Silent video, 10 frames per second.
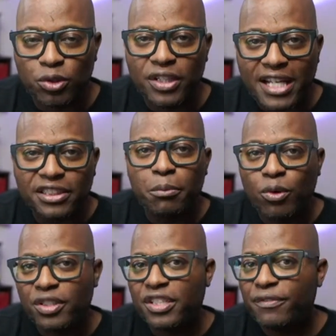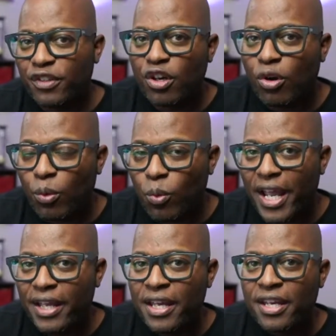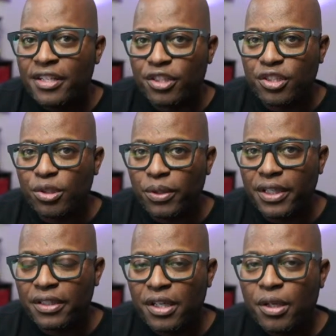or that's a more difficult way to do it.